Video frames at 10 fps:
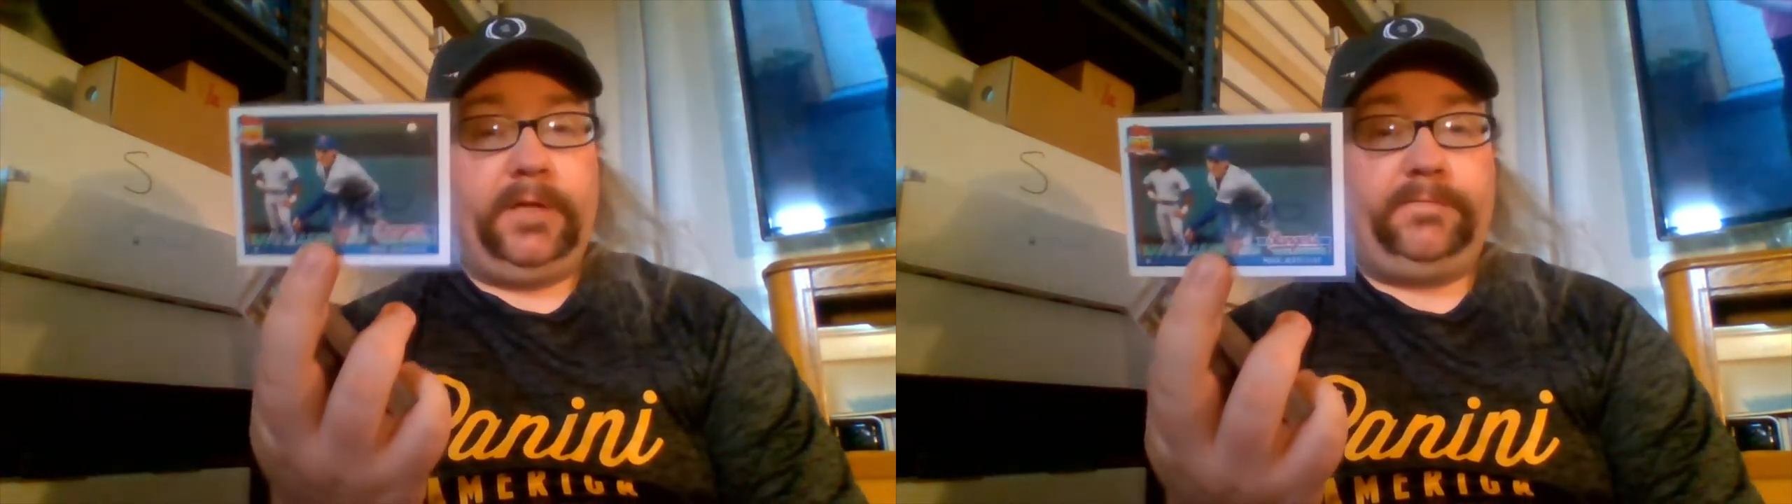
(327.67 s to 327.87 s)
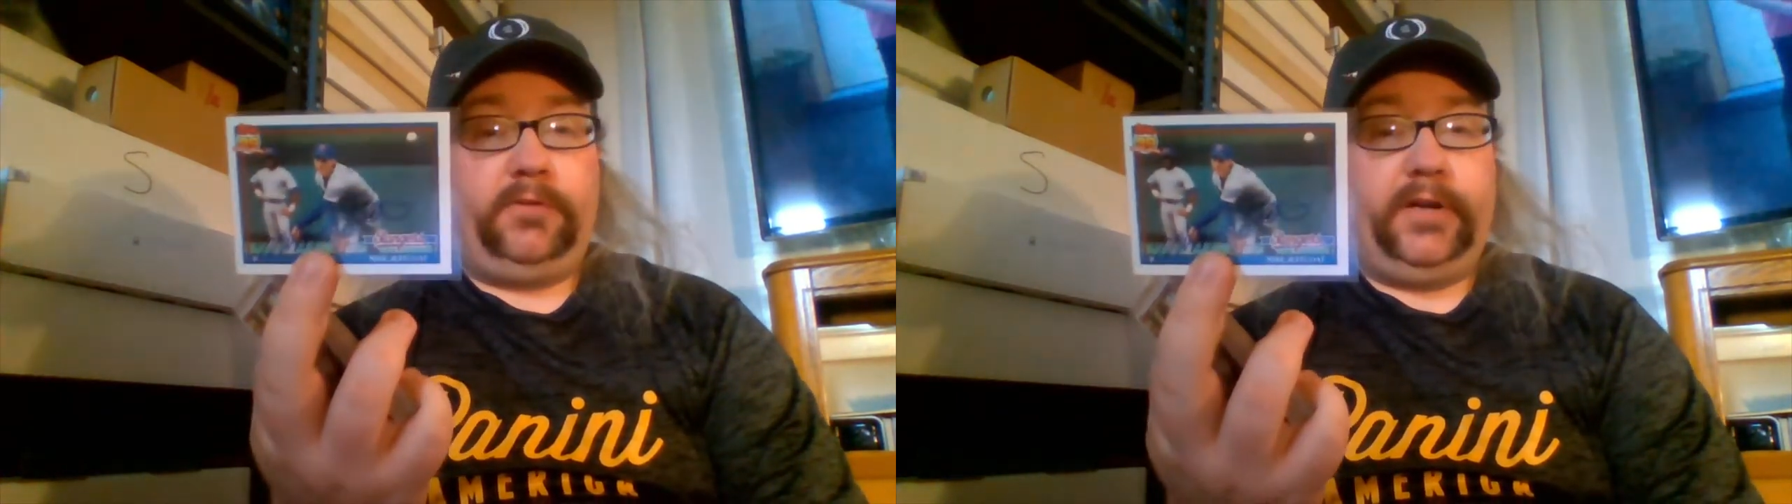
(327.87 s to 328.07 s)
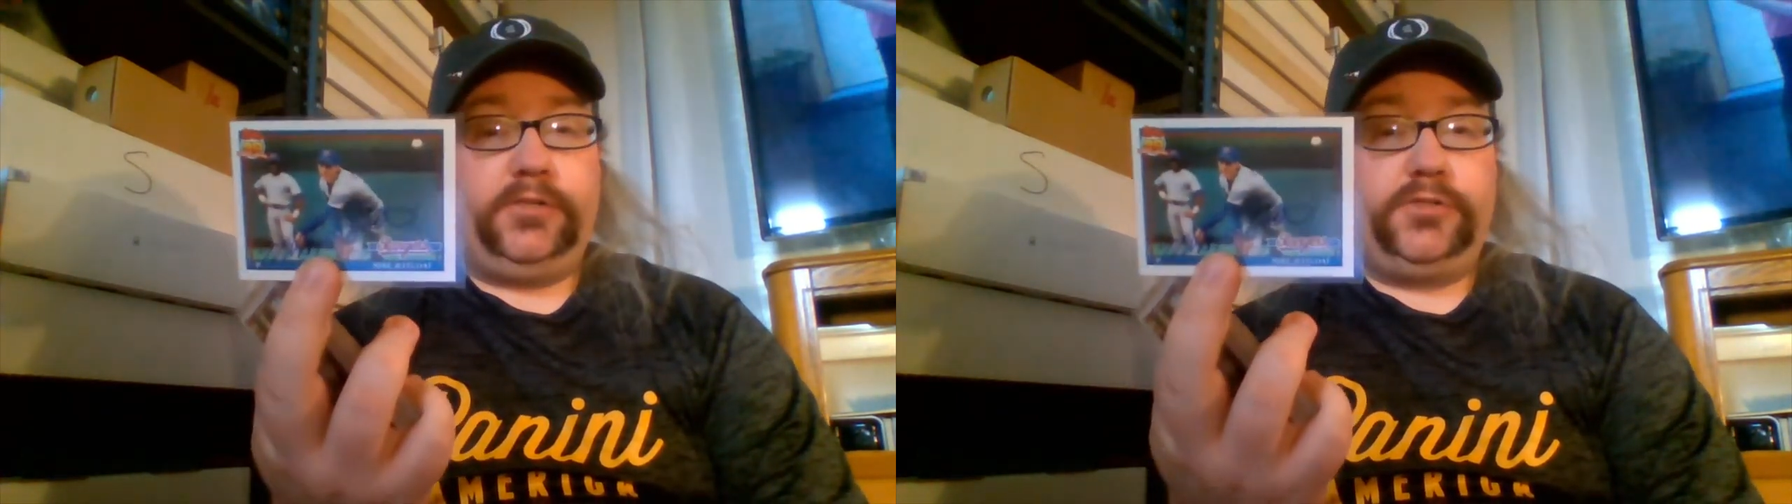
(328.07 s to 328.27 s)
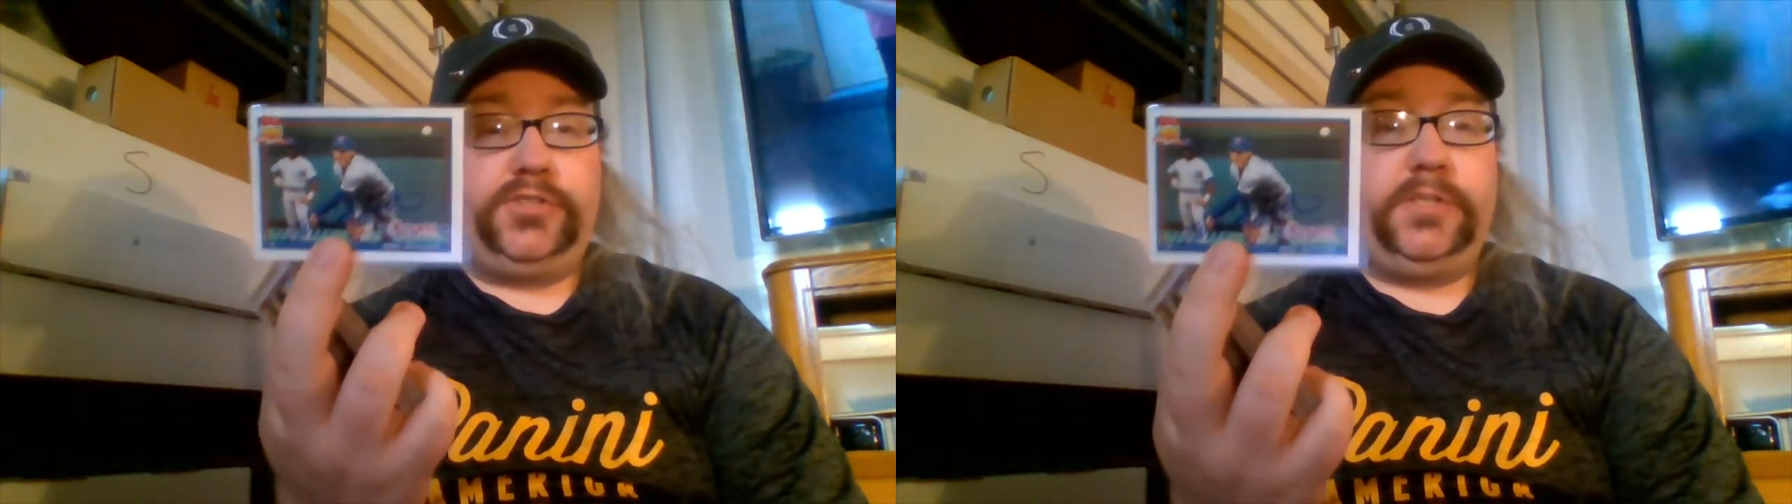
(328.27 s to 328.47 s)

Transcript: played for the Rangers,